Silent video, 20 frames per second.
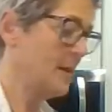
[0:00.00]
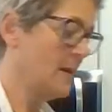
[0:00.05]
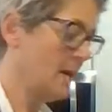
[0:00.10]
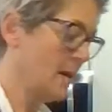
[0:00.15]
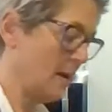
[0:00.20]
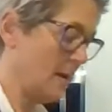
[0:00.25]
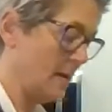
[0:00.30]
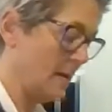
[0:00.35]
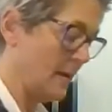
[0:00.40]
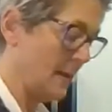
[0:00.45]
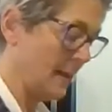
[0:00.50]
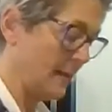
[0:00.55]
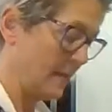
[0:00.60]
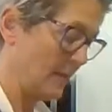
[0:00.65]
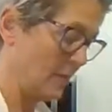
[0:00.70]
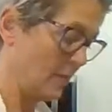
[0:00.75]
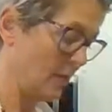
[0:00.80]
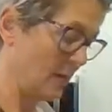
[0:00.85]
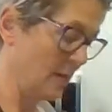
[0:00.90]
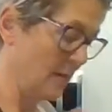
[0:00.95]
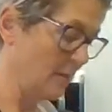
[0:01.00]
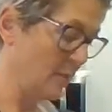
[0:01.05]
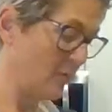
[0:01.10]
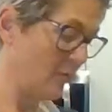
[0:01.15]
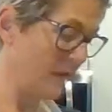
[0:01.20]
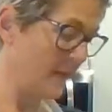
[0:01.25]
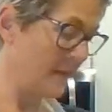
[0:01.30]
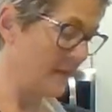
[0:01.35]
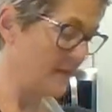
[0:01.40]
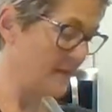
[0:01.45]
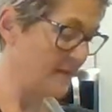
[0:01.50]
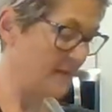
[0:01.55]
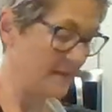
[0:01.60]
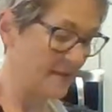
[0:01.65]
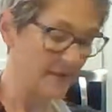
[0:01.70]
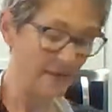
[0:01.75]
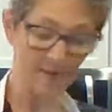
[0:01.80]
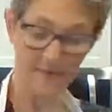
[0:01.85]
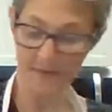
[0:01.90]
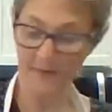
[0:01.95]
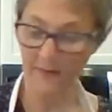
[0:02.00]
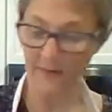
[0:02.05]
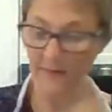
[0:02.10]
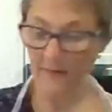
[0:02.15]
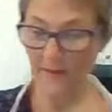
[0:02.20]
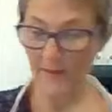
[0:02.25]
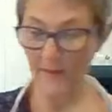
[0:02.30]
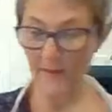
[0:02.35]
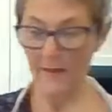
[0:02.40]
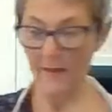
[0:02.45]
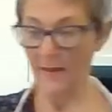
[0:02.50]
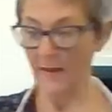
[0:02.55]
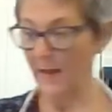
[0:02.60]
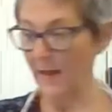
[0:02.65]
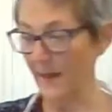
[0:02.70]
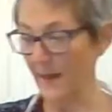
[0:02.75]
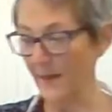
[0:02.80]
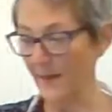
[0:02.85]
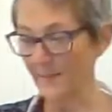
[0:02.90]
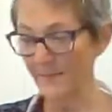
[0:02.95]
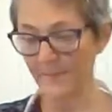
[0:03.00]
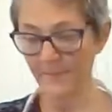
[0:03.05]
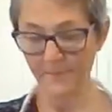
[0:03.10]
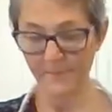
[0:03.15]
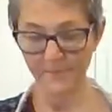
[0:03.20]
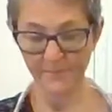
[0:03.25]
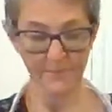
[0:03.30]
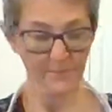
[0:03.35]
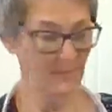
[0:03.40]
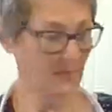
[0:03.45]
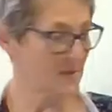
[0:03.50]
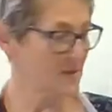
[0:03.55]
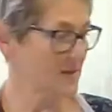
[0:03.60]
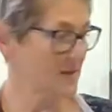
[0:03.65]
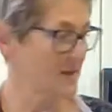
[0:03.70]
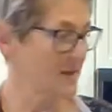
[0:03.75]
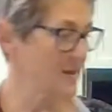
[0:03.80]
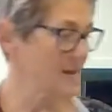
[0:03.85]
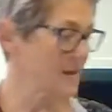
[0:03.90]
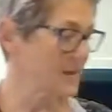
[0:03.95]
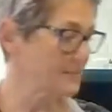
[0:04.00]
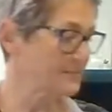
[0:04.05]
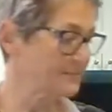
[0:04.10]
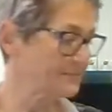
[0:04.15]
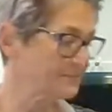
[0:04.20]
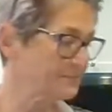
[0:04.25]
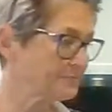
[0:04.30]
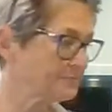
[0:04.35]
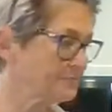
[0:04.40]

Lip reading: and then we're going to pour this in to here.